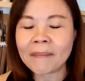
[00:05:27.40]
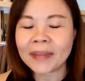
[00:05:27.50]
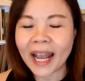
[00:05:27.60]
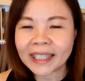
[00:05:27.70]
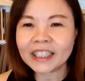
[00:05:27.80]

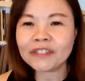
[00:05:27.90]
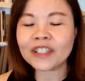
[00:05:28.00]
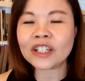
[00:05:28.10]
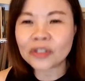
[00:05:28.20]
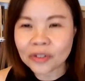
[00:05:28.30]
active
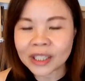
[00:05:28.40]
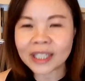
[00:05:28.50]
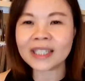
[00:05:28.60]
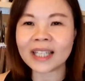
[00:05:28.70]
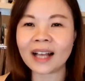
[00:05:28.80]

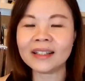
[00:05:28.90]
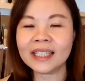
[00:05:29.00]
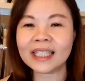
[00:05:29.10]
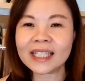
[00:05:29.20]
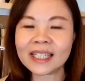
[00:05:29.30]
ingredients
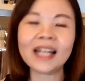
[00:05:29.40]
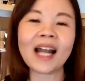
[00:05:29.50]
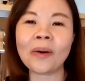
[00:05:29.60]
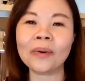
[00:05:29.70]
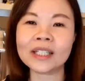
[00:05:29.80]
inside
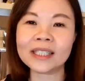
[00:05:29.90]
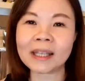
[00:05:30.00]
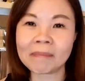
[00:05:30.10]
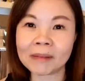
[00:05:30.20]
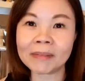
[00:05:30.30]
our
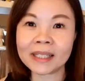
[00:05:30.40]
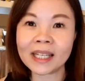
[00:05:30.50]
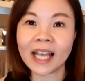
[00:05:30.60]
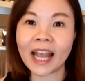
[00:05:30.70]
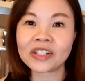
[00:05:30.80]
supplements
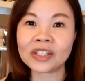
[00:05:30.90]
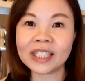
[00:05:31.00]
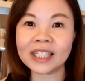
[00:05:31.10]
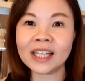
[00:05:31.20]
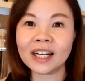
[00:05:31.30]

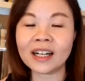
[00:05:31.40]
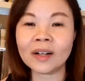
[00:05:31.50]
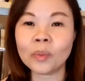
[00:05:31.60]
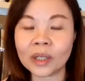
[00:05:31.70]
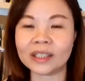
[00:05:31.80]
actually
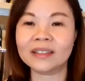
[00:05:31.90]
work.